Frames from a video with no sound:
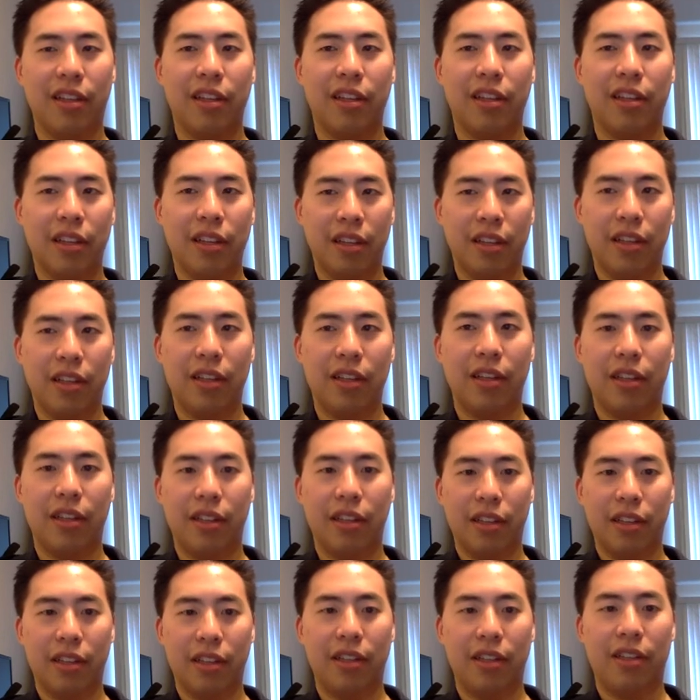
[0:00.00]

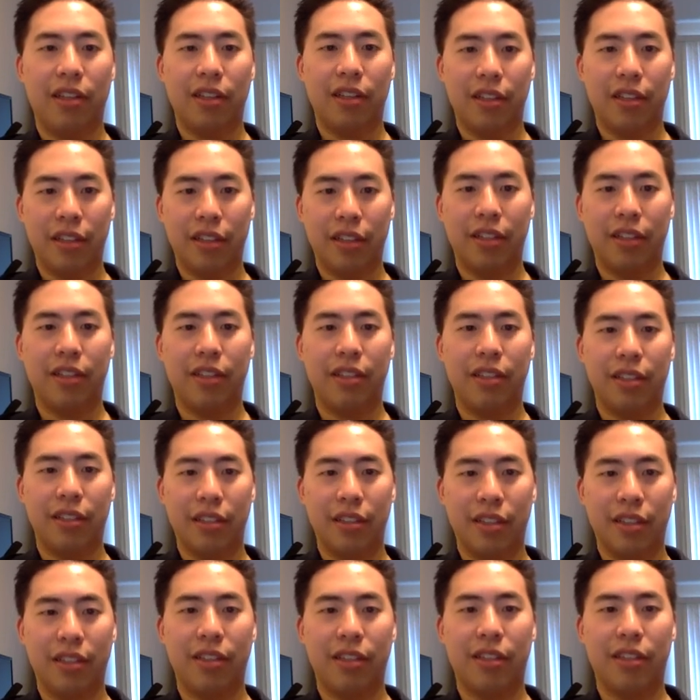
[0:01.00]

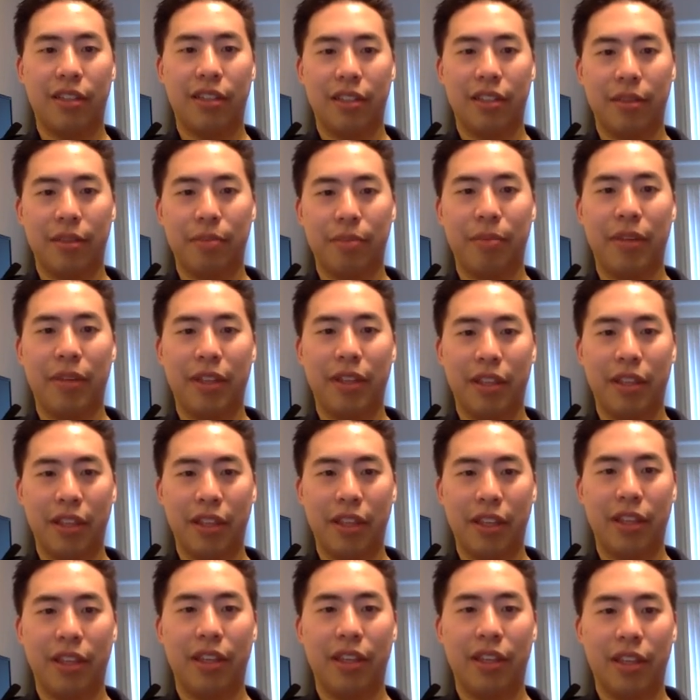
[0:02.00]

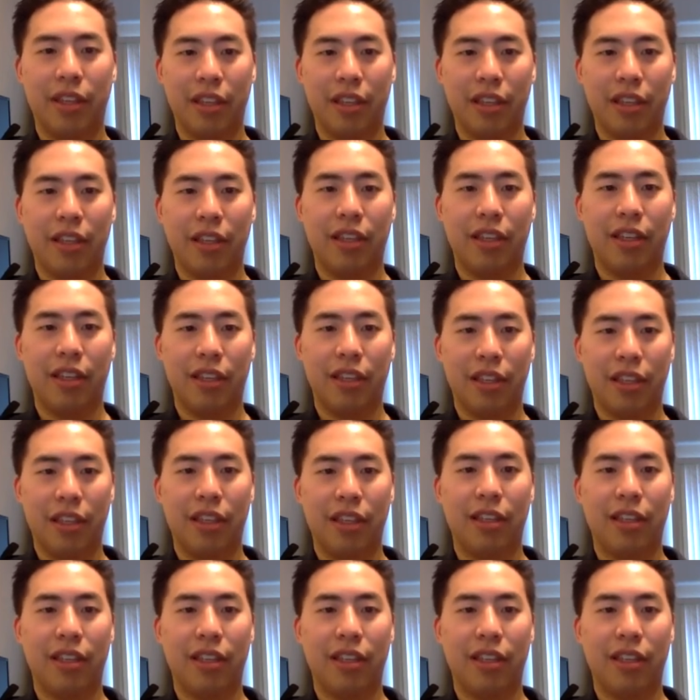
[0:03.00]
(not speaking)